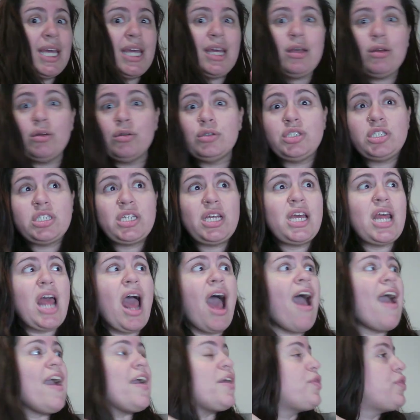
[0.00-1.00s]
kills it.
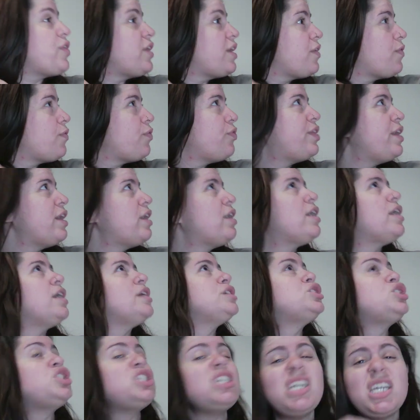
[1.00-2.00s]
I think
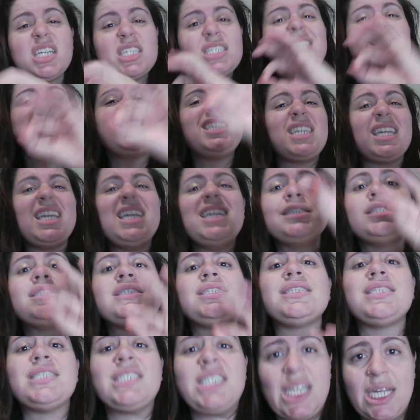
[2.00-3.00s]
she is scene
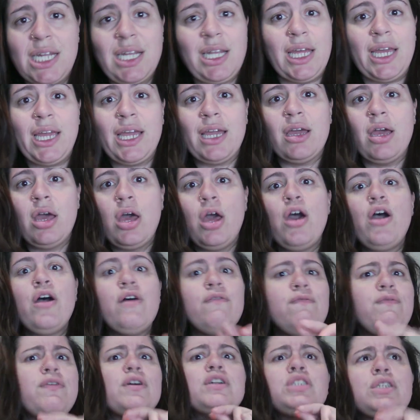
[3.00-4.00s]
stealing.
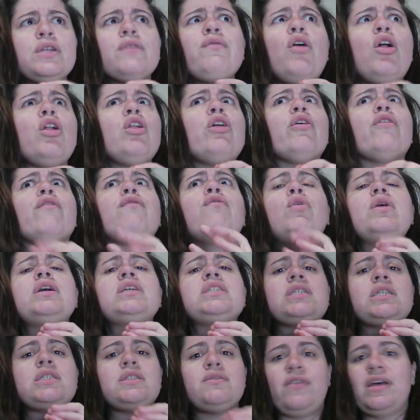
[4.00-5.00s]
First of all, her
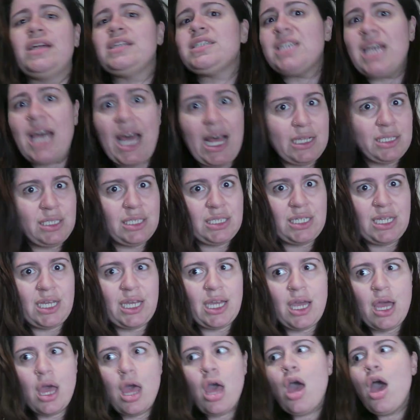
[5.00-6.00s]
voice is
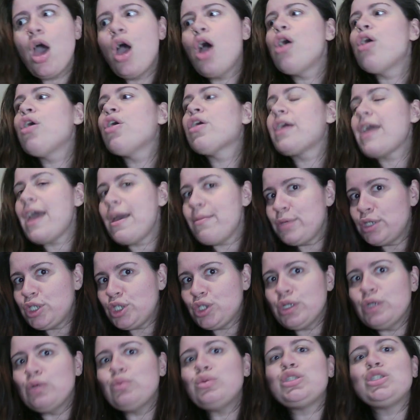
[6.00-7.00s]
fantastic. Her
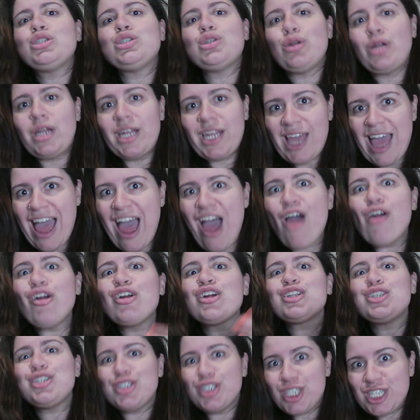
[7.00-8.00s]
chemistry with certain
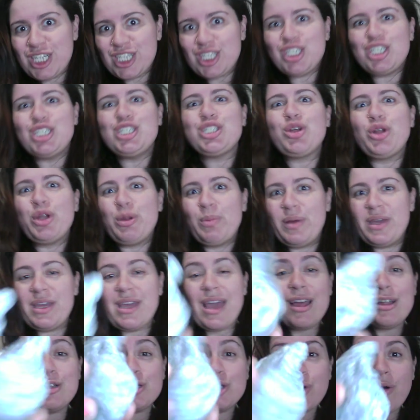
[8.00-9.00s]
characters that she's going to
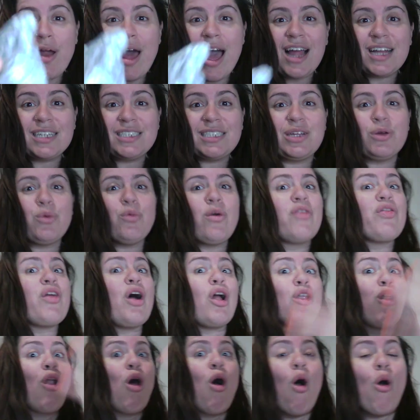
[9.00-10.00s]
be interacting with,
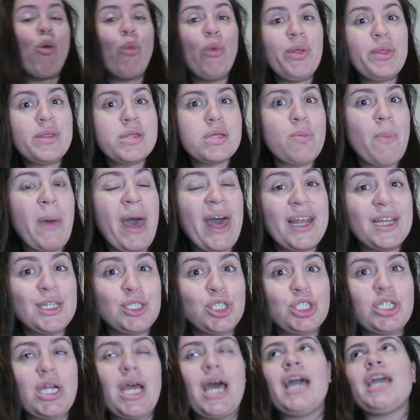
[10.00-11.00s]
along with
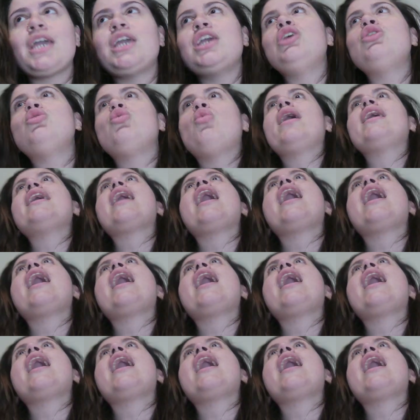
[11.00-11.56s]
Spanish Jackie, who I